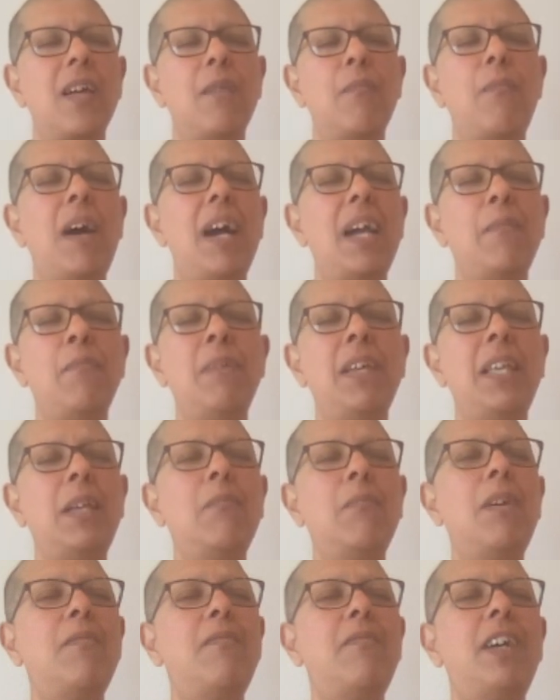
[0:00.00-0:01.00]
my
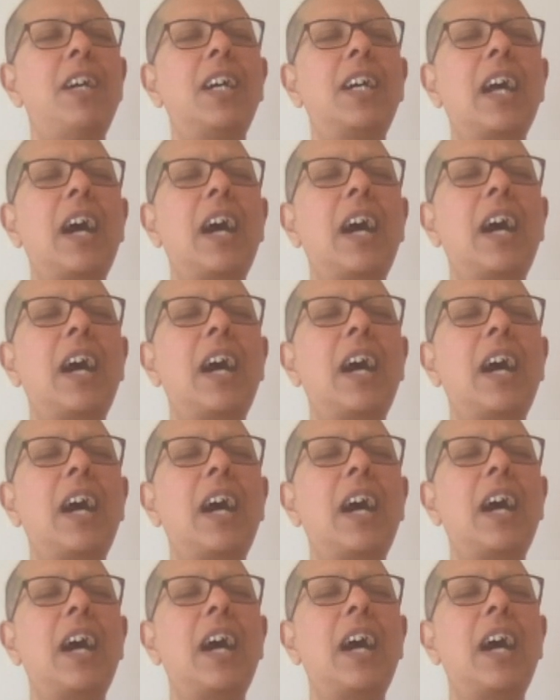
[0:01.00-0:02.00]
minimum work hours
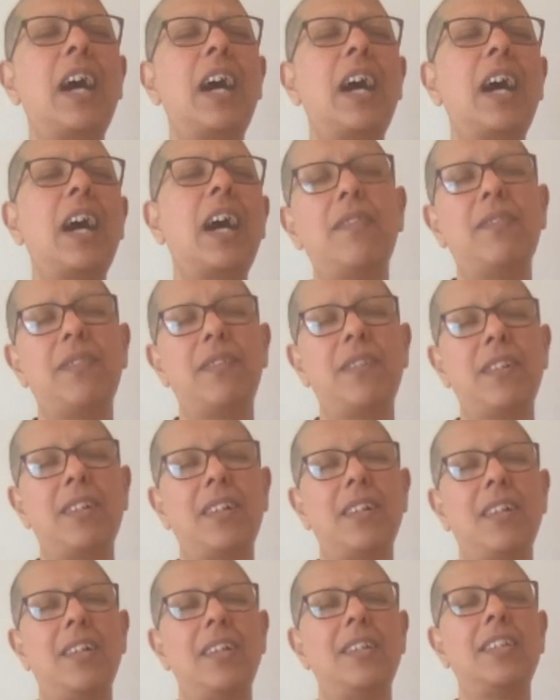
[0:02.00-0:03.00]
was 12.
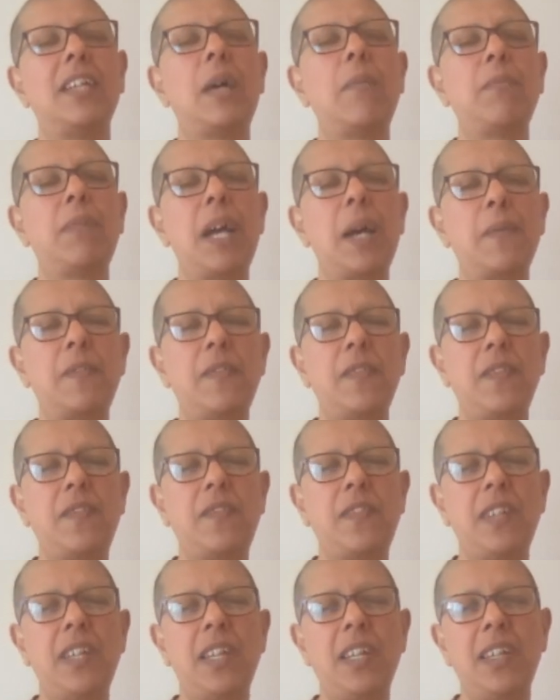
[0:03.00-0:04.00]
Sometimes
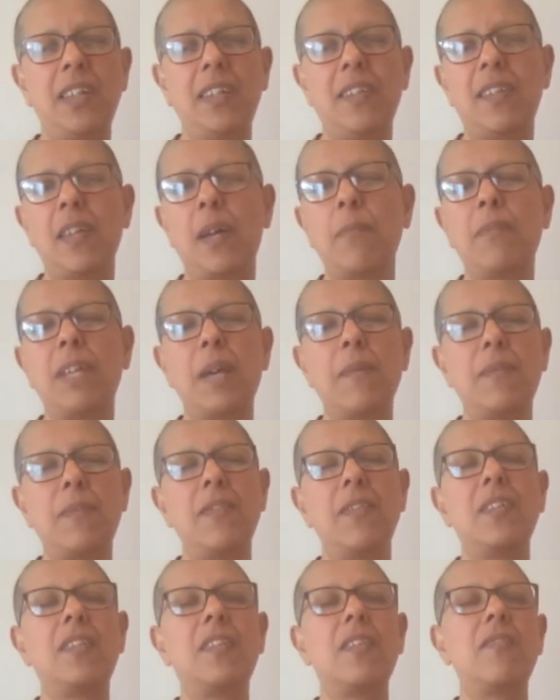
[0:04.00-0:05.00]
15, sometimes
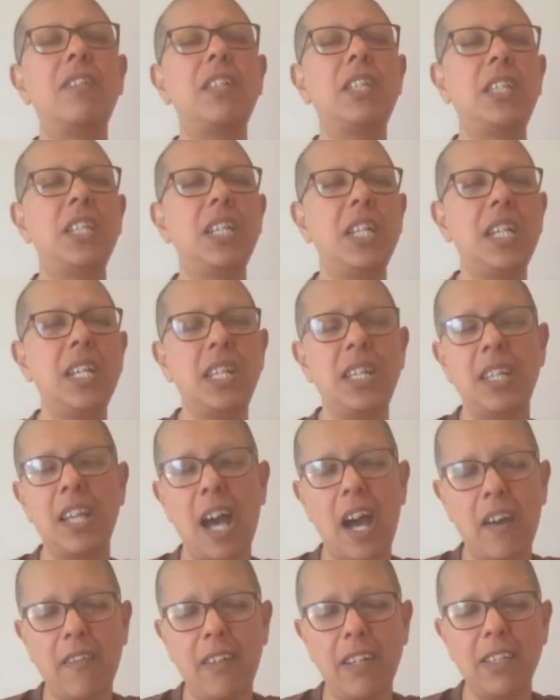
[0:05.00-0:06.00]
even 17
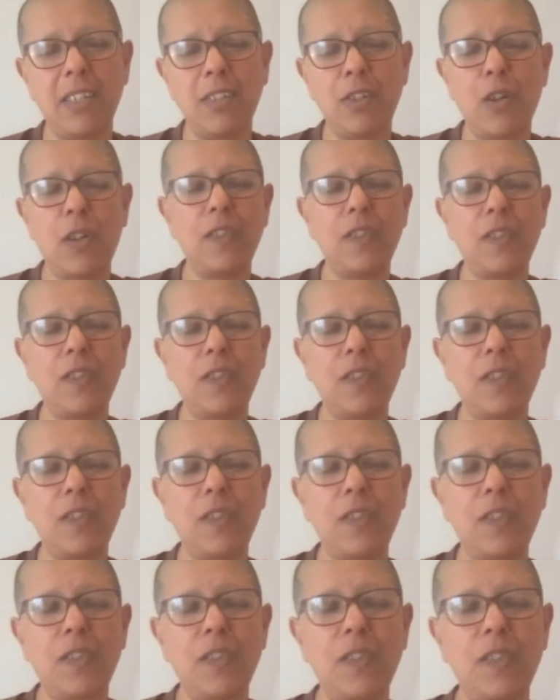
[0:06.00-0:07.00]
hours
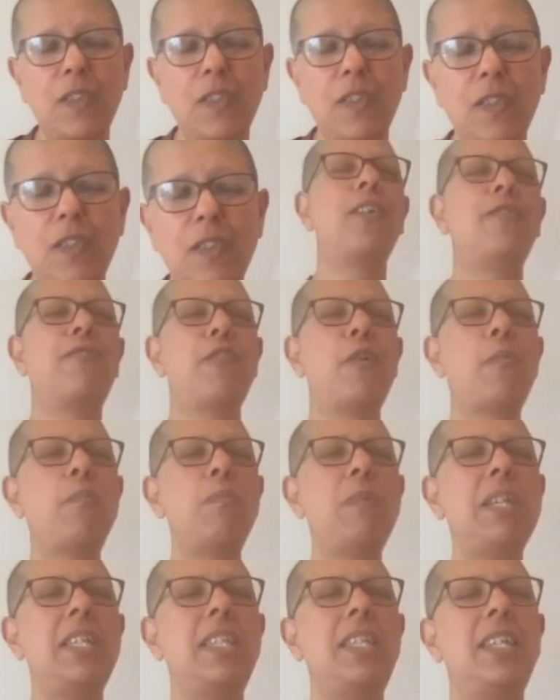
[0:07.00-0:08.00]
non-stop, going from
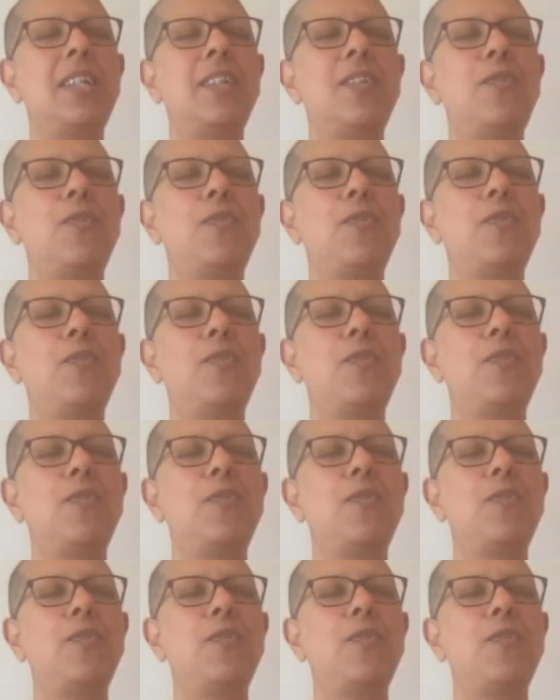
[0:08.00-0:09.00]
meetings to,
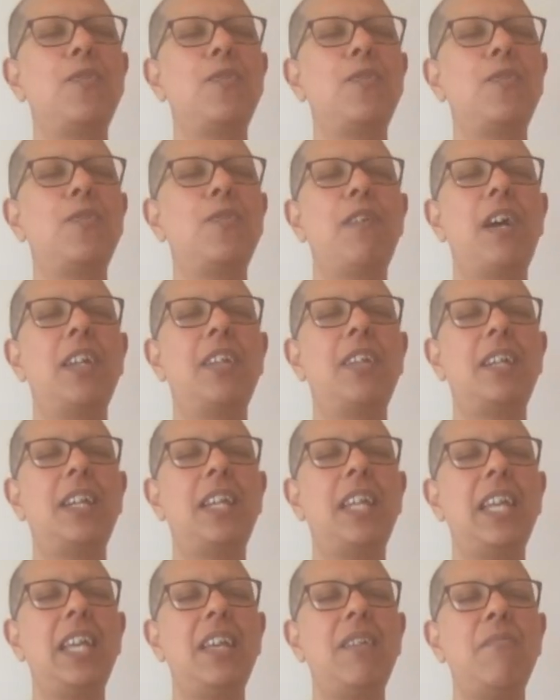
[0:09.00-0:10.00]
a few
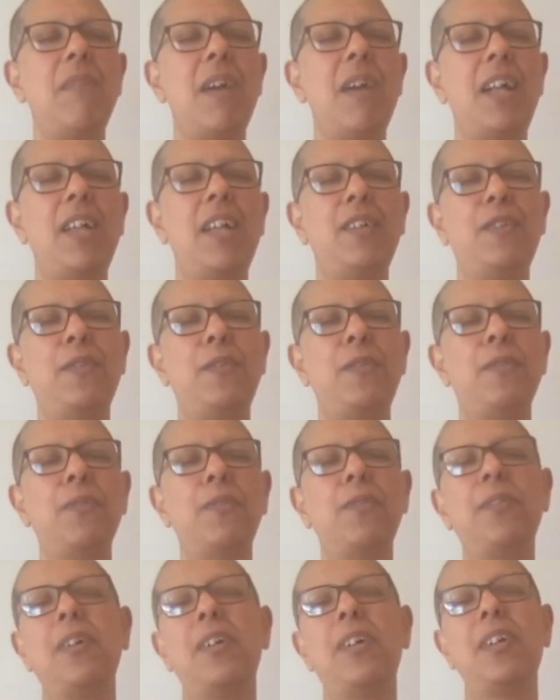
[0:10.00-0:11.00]
hundred emails
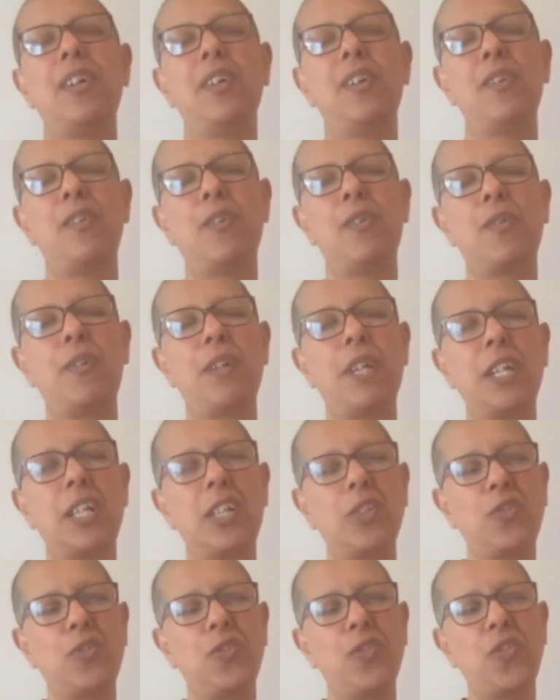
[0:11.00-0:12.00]
to, going
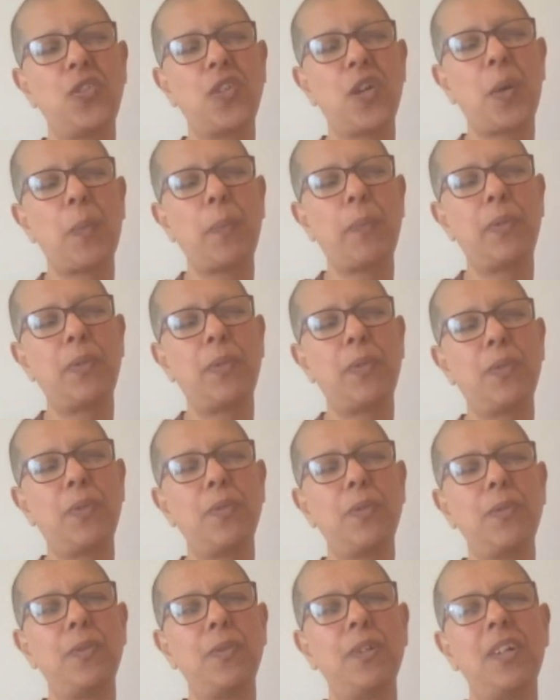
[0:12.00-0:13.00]
into shops
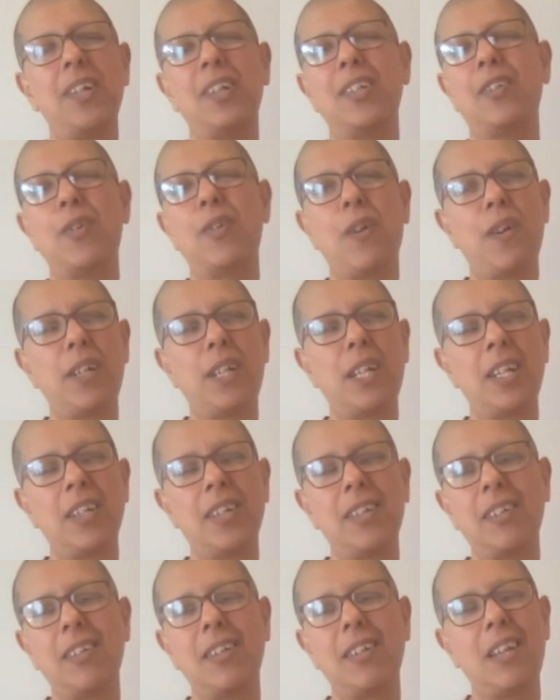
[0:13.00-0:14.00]
to
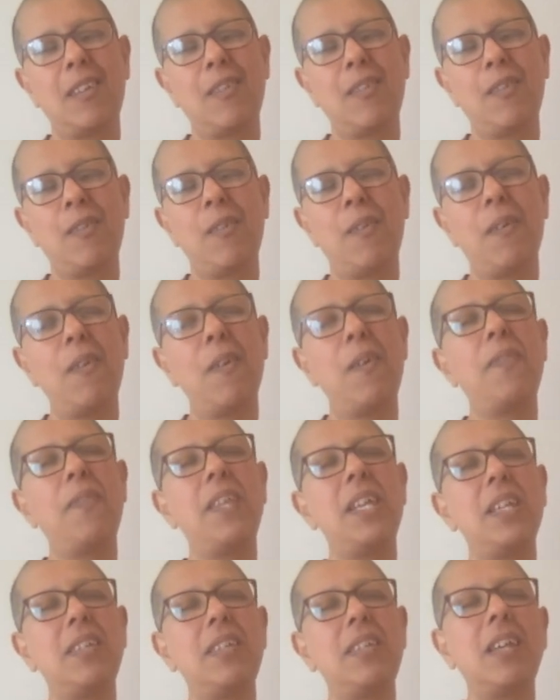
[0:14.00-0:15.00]
talking, all of
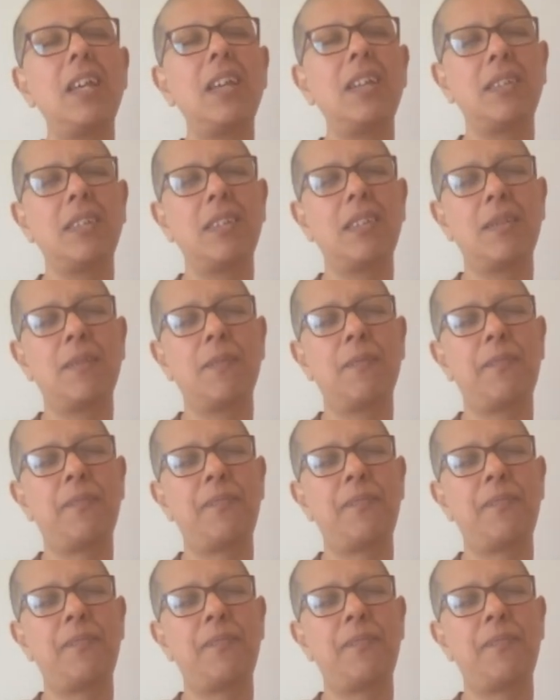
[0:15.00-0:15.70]
these things.